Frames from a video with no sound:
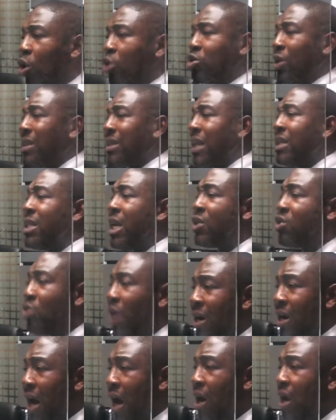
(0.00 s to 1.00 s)
contractor ni
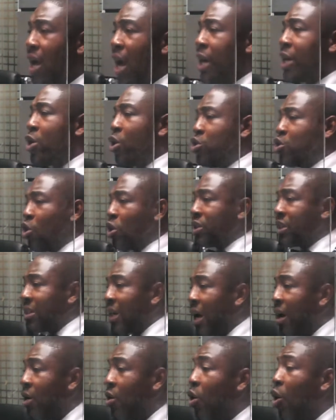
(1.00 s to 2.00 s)
etua na eno so
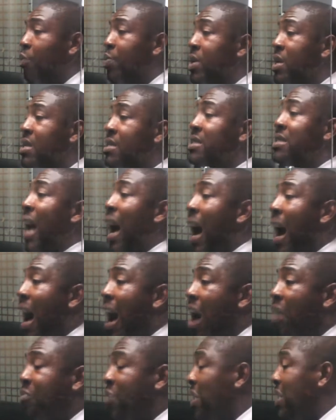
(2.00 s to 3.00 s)
ochina obi
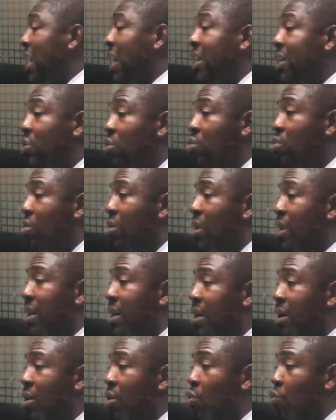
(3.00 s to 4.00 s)
sa finally no
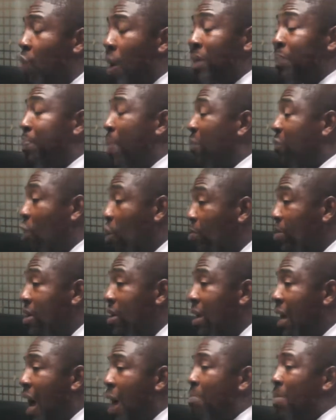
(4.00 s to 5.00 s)
when
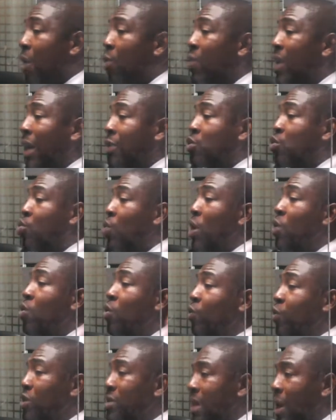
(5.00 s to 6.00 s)
performing emma we have to go and
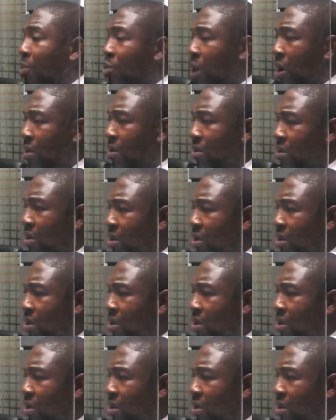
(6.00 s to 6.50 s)
look for someone.